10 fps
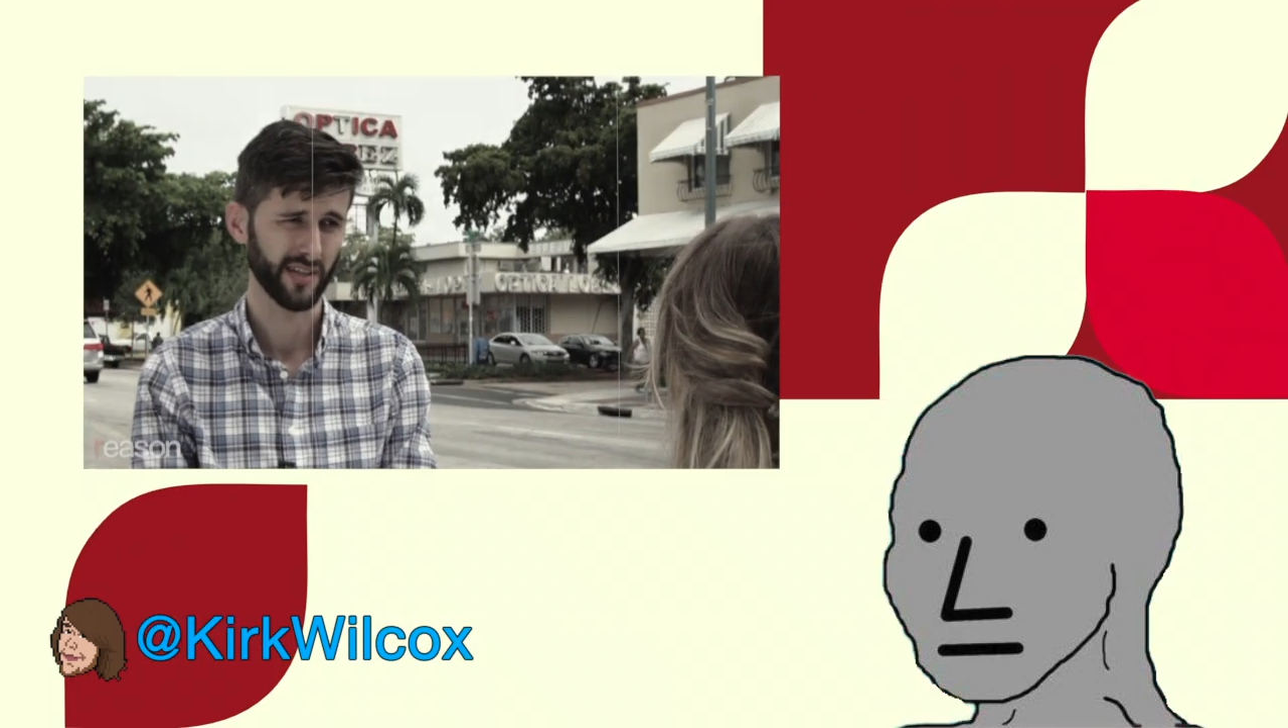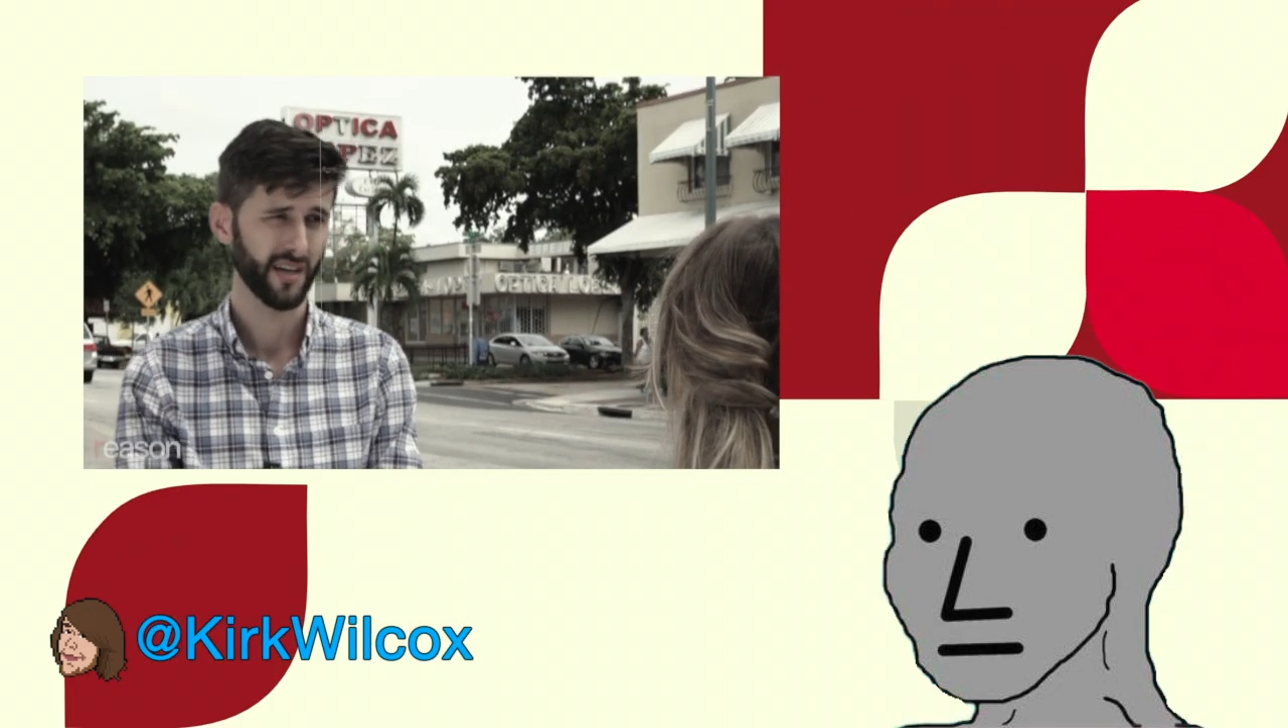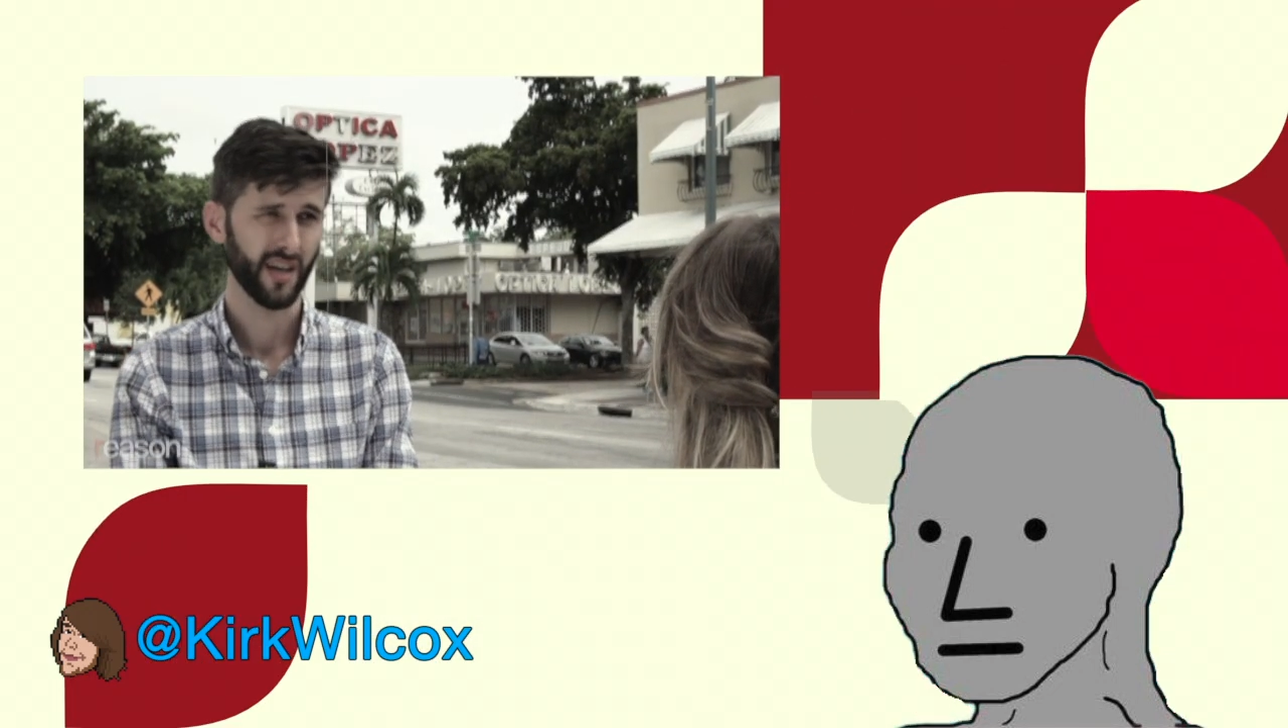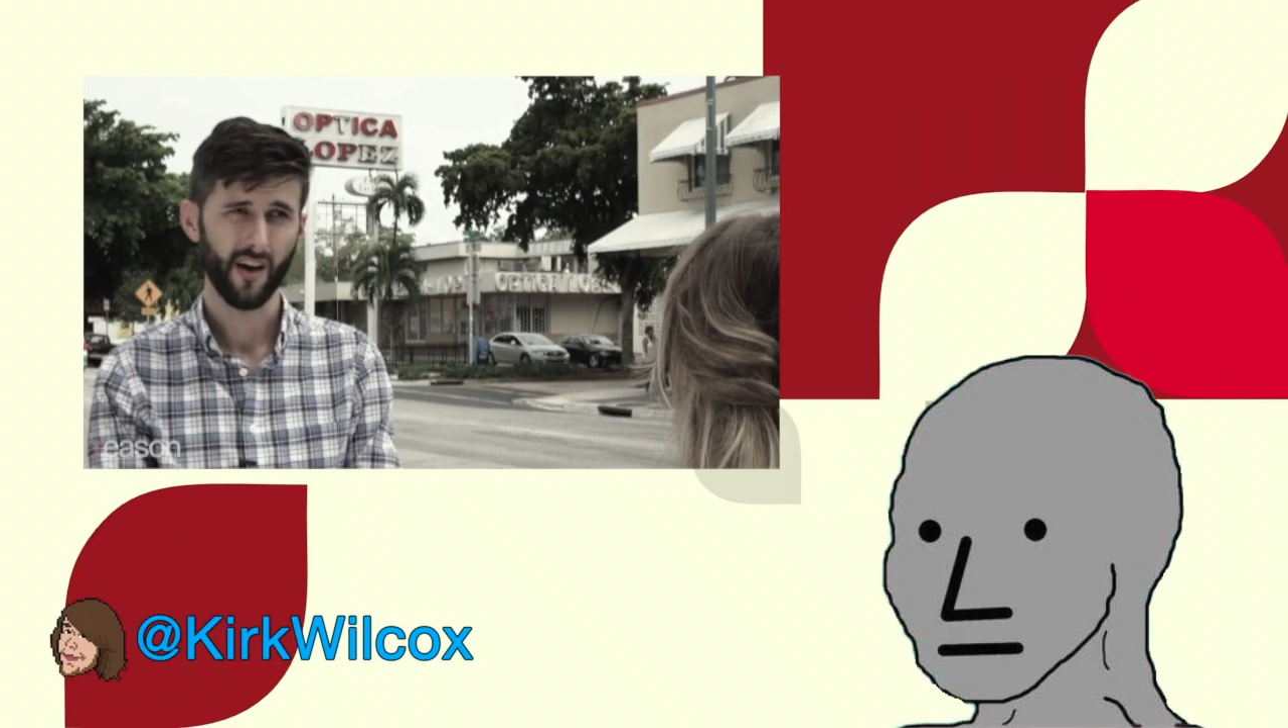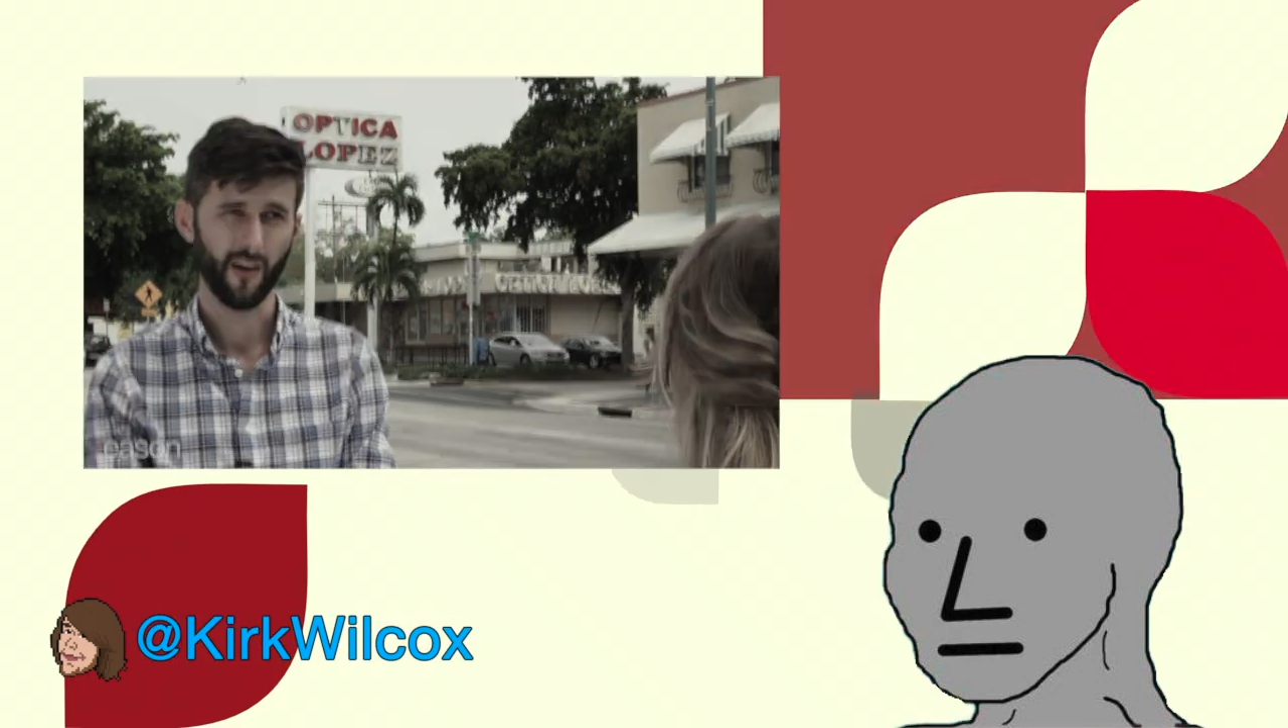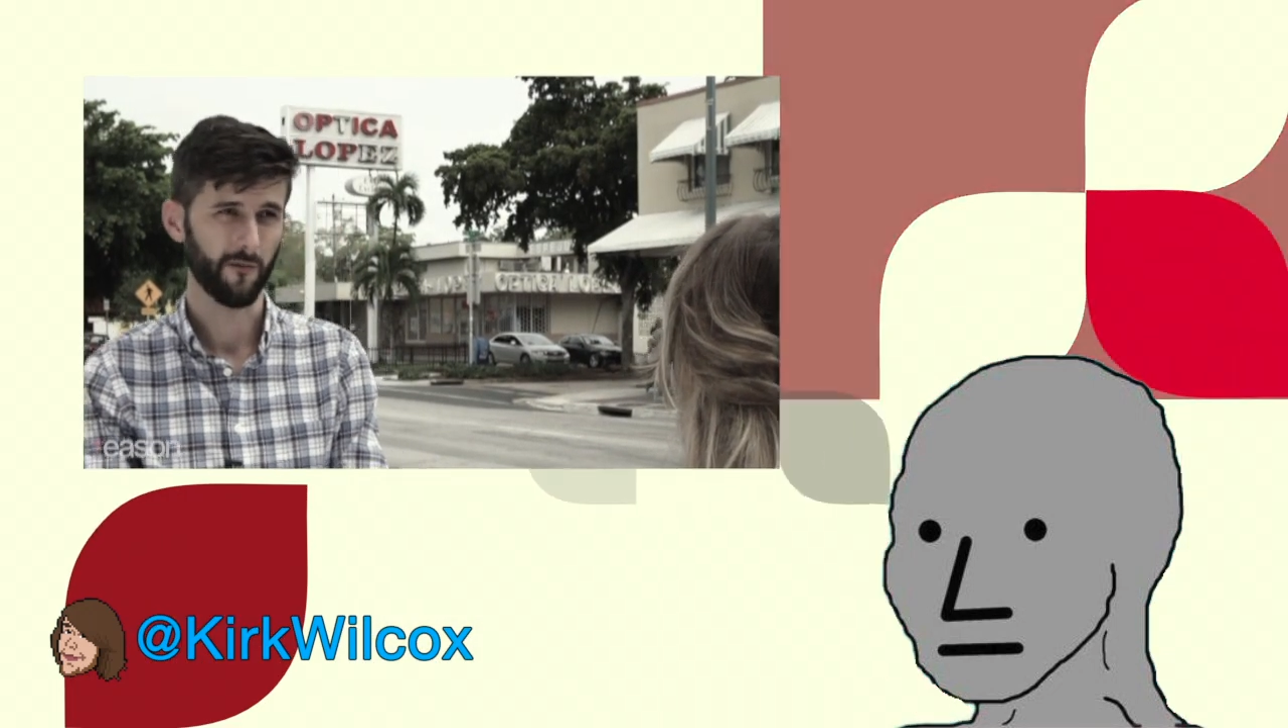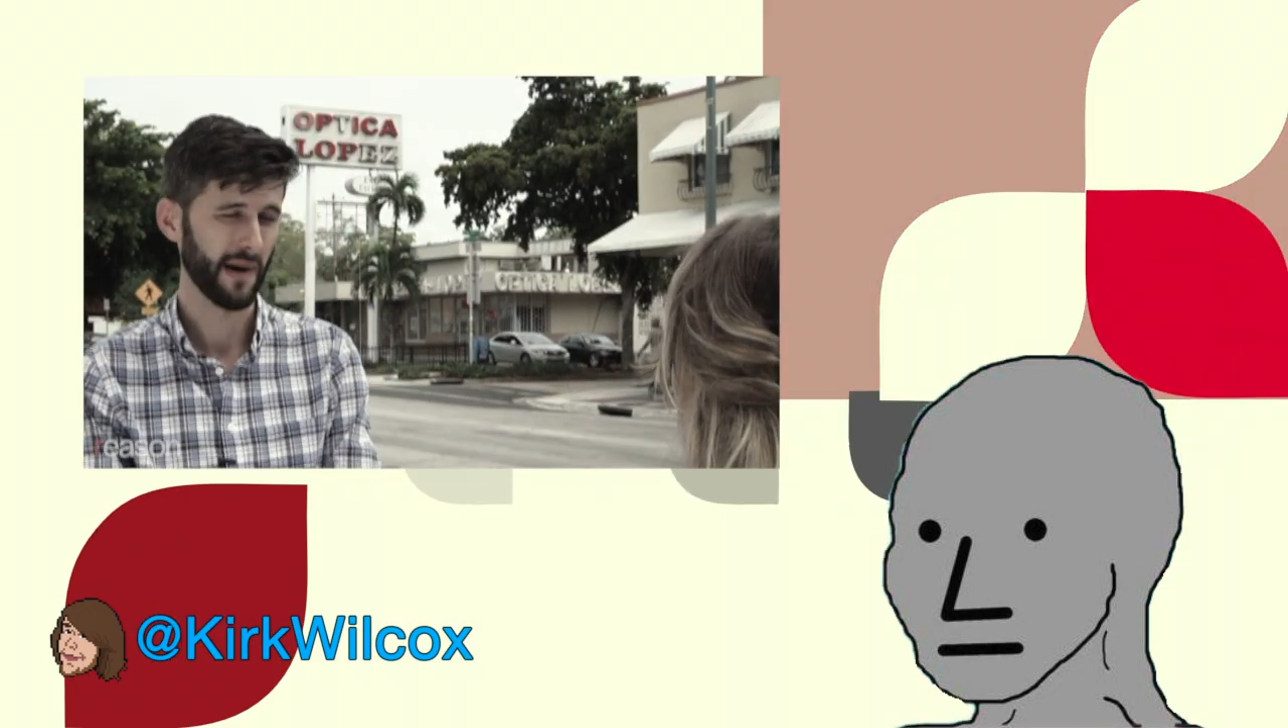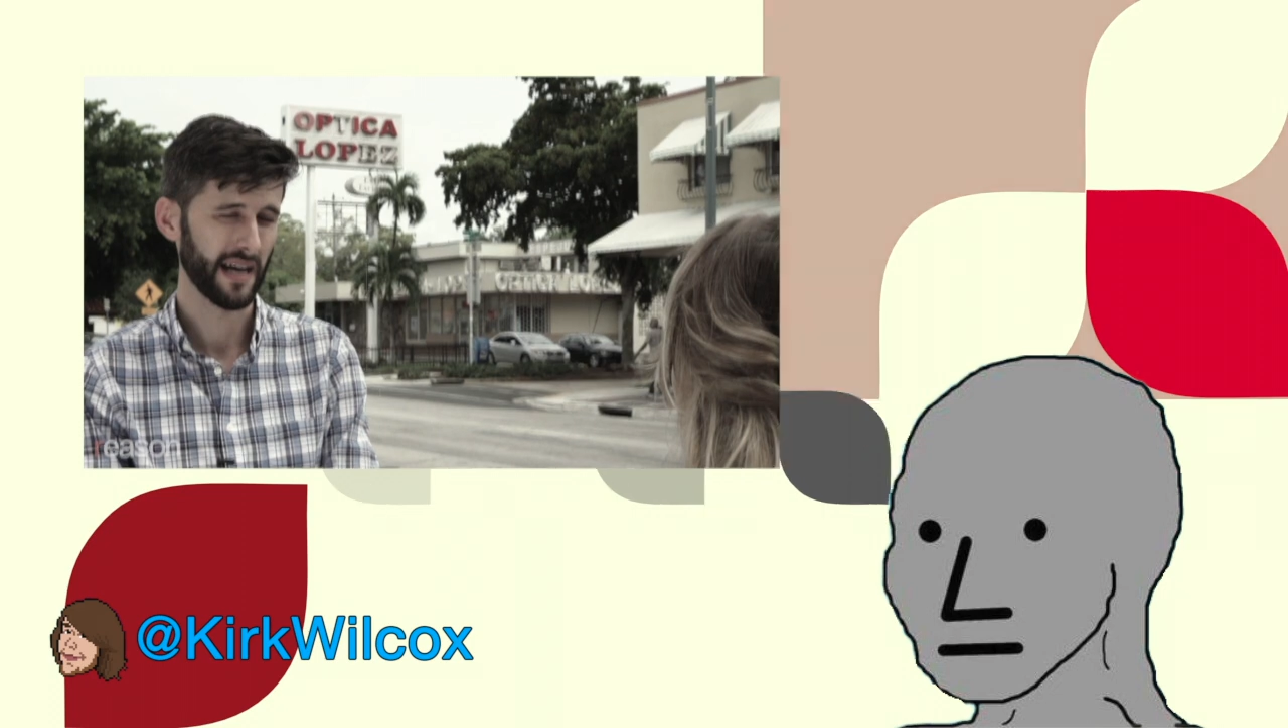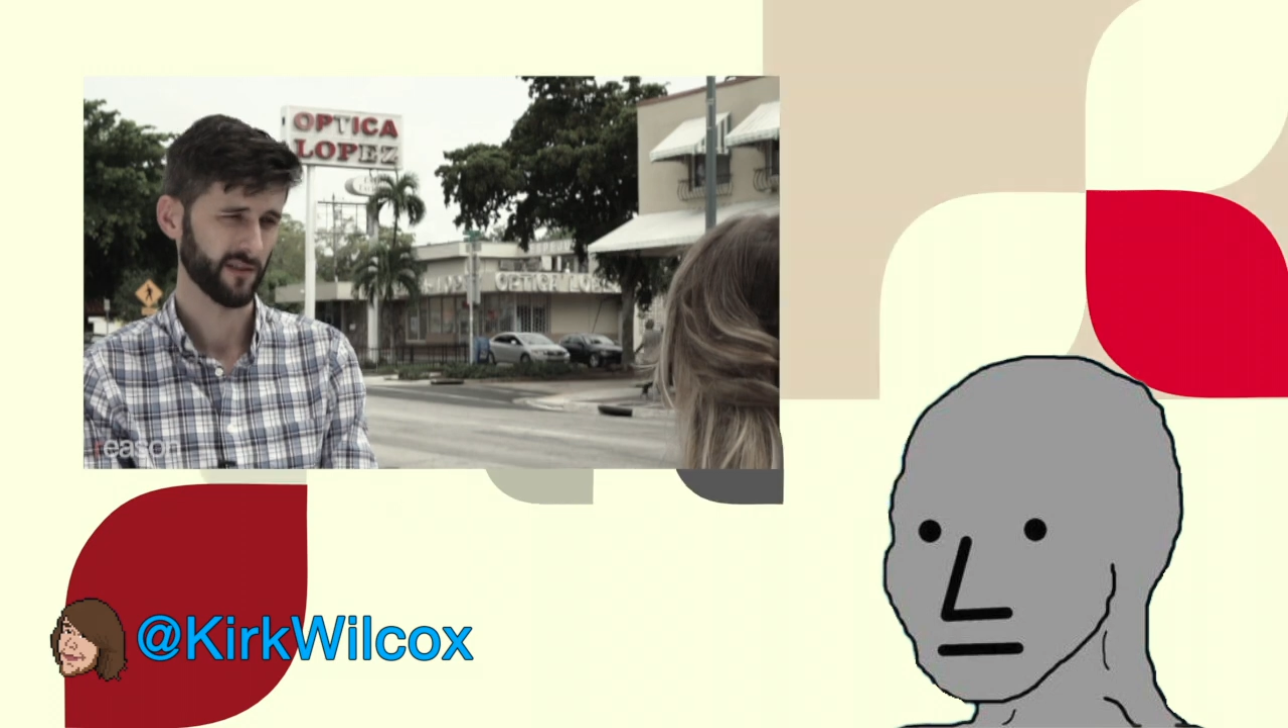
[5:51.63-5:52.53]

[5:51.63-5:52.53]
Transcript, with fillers: Venezuela